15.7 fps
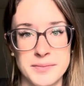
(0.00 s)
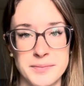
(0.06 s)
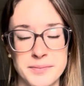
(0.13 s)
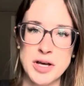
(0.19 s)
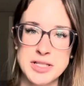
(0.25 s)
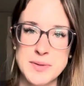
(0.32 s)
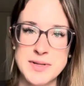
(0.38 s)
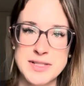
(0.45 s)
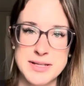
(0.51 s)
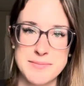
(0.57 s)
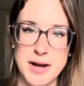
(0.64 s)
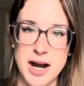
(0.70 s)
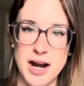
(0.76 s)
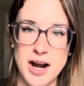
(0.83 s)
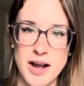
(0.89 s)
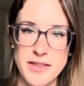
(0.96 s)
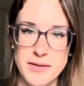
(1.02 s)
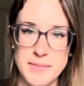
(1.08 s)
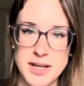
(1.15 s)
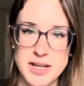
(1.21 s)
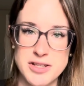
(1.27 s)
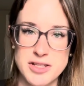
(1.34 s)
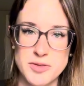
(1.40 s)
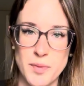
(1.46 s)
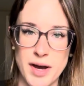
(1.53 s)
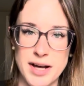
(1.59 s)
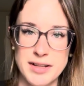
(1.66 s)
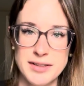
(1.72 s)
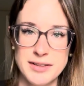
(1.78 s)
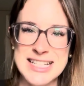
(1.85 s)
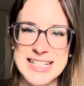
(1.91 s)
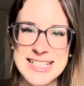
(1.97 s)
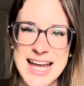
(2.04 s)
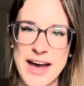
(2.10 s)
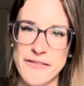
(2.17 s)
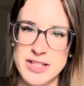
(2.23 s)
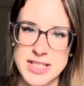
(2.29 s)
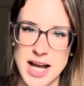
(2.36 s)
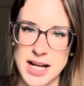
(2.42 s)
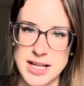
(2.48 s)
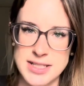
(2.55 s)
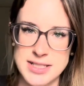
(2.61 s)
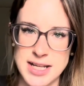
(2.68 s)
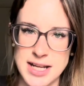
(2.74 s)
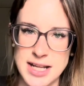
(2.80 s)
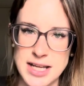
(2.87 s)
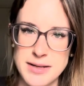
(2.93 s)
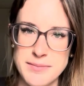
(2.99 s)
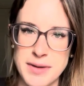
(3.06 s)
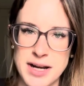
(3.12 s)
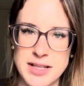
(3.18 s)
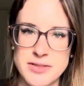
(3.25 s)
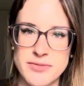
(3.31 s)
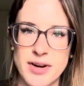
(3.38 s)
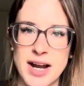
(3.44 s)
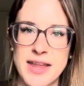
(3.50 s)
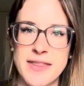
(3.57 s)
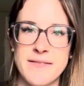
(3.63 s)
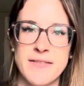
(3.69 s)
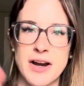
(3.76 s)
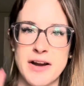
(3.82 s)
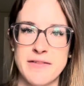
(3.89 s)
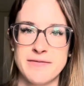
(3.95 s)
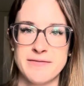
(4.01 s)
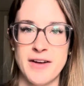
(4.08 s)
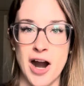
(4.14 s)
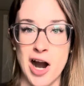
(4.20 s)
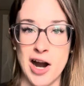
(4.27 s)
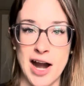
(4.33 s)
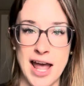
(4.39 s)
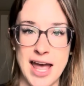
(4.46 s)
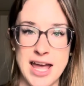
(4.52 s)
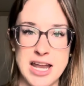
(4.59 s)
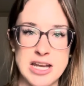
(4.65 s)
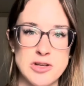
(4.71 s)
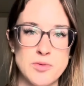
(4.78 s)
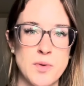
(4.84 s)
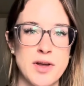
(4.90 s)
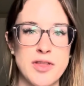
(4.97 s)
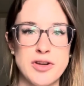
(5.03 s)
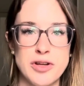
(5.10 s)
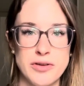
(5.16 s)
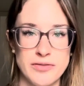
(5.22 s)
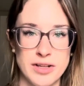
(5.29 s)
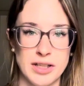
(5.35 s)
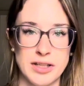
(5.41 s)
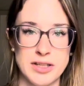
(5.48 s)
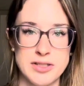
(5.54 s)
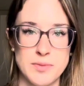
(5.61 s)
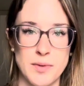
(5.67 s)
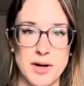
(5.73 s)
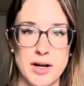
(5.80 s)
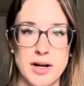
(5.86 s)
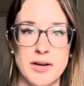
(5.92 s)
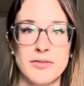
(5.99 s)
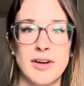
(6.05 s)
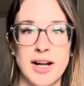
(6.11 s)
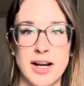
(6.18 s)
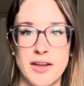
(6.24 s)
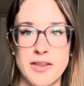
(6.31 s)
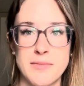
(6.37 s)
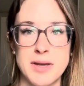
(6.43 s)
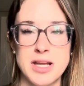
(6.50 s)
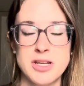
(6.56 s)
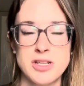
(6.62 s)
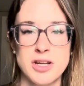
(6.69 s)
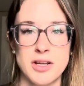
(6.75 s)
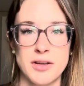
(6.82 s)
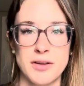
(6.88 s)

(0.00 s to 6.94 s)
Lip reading: Also is a bar on the beach as well. Didn't have a ton of seating, but it's right at the very far end where the new villas were, right on the beach.